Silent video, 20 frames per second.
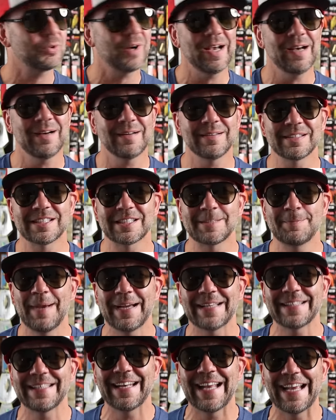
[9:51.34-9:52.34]
trout
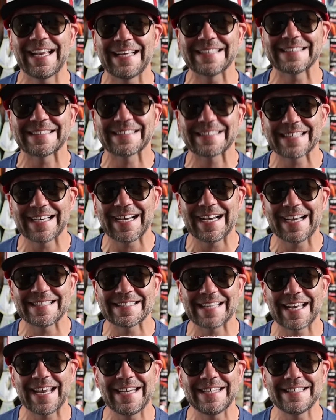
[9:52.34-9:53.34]
inspecting a
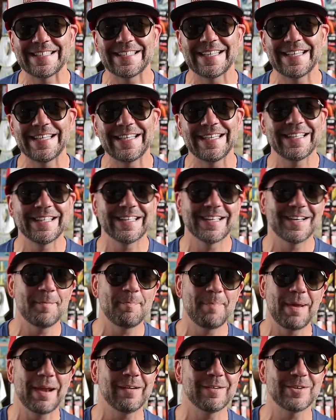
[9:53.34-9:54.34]
size 18
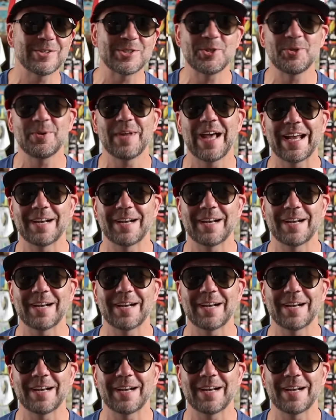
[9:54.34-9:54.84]
parachute